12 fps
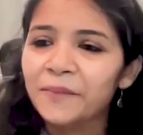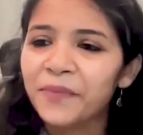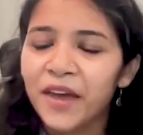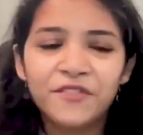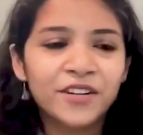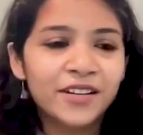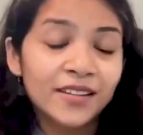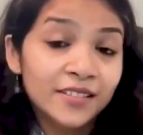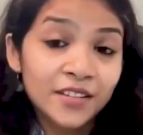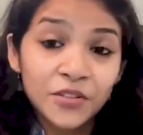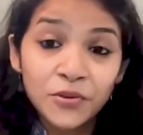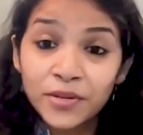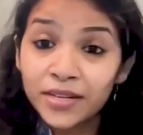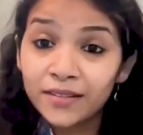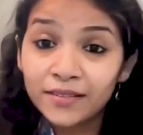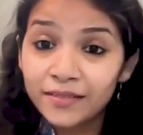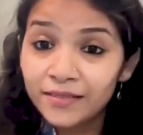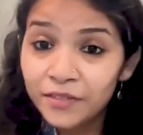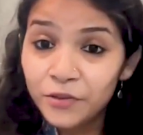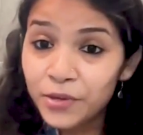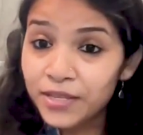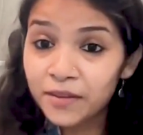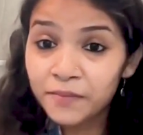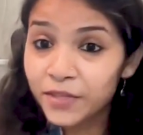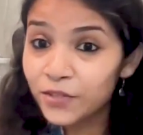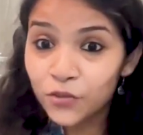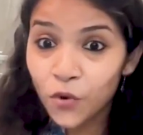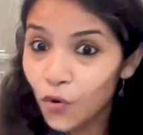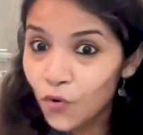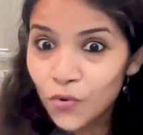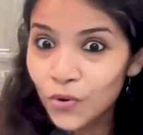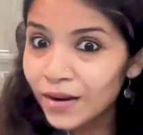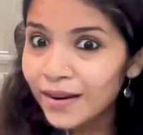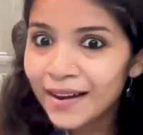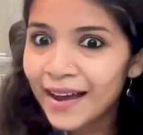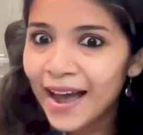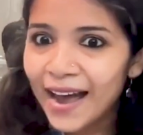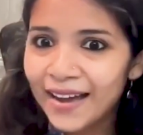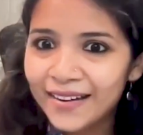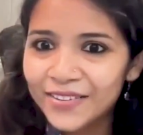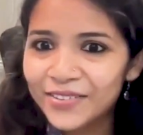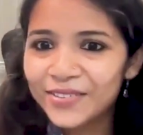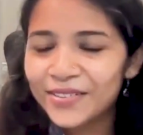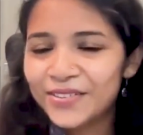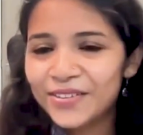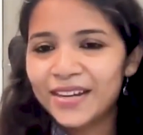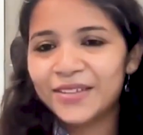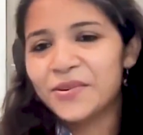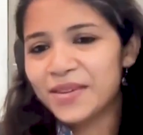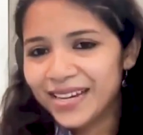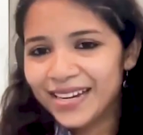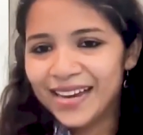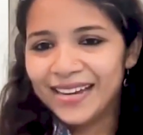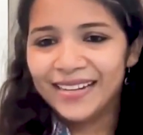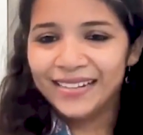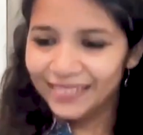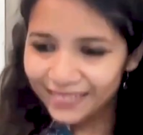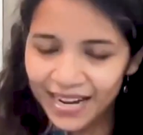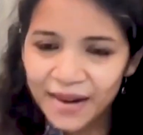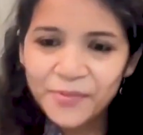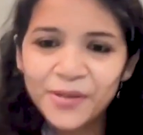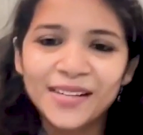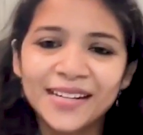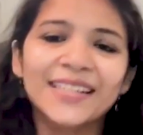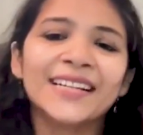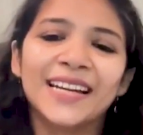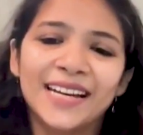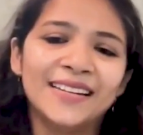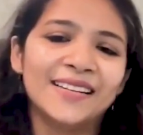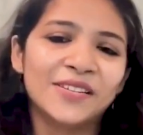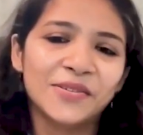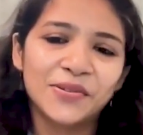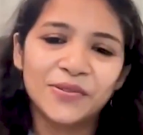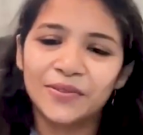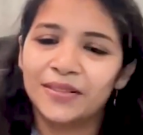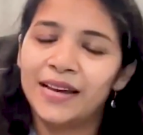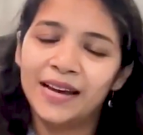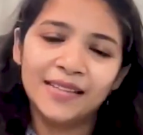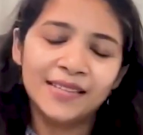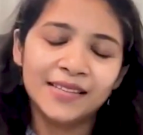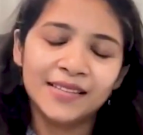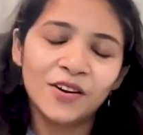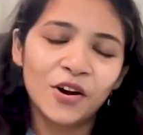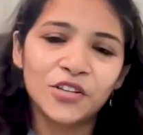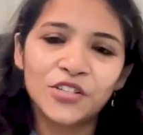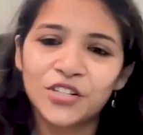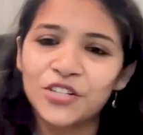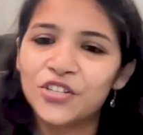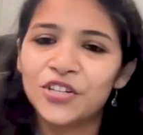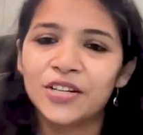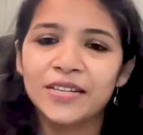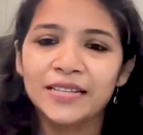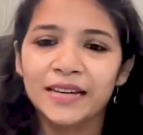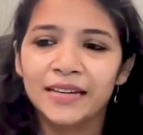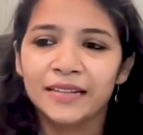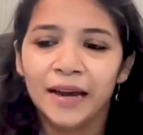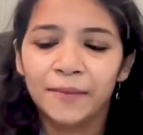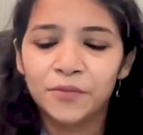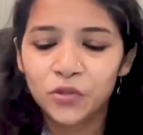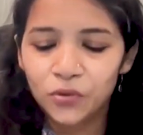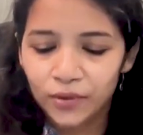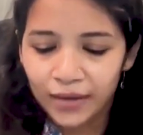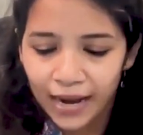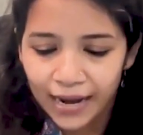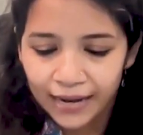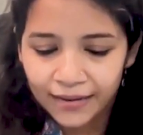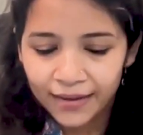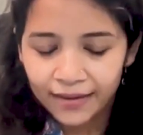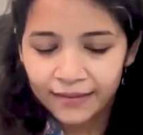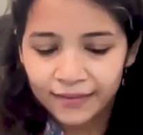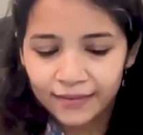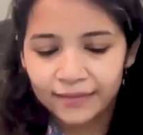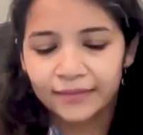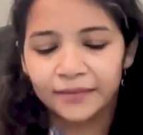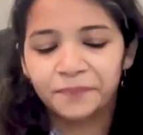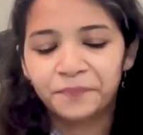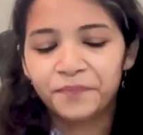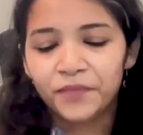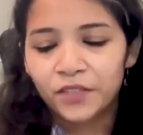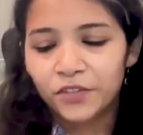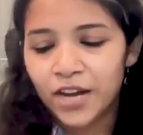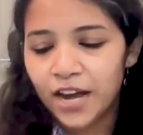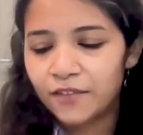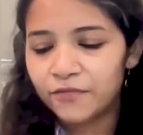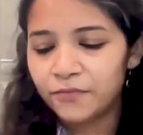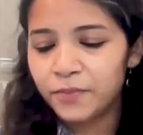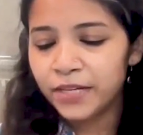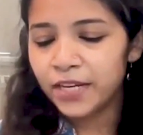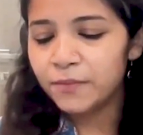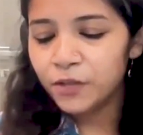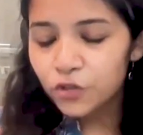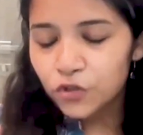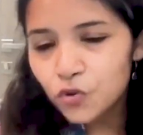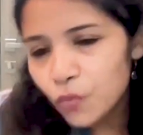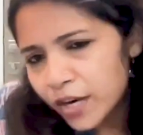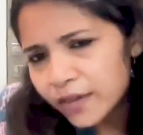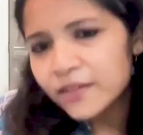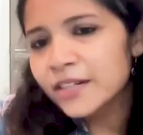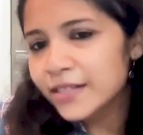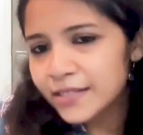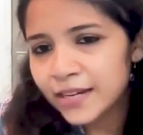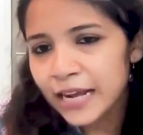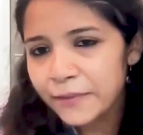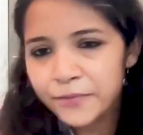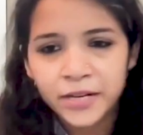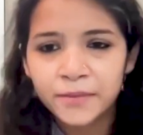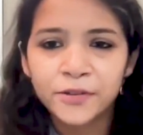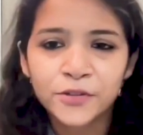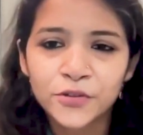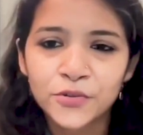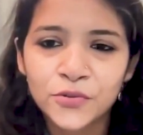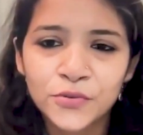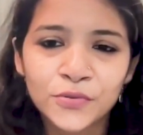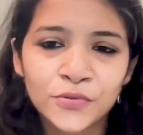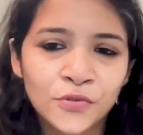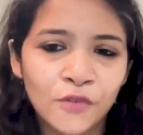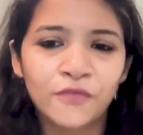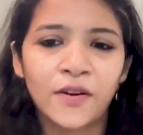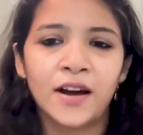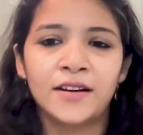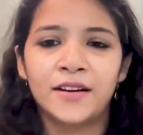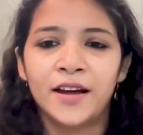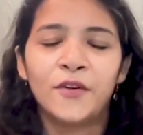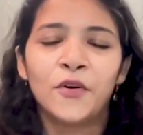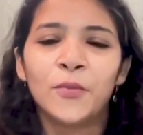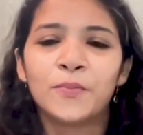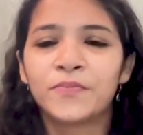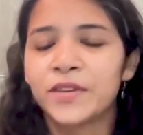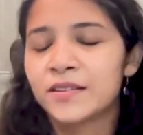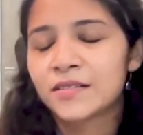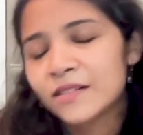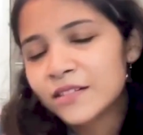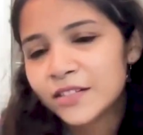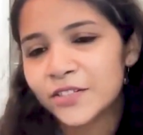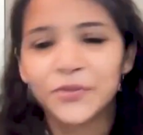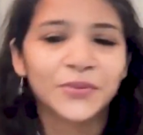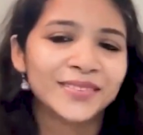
Every day there's a new kid doing something so cool, and, you're like, okay, time to learn again. So, it's a constant journey, and I'm so glad that, I've been able to do whatever it is that I've been able to do so far, and I hope things continue.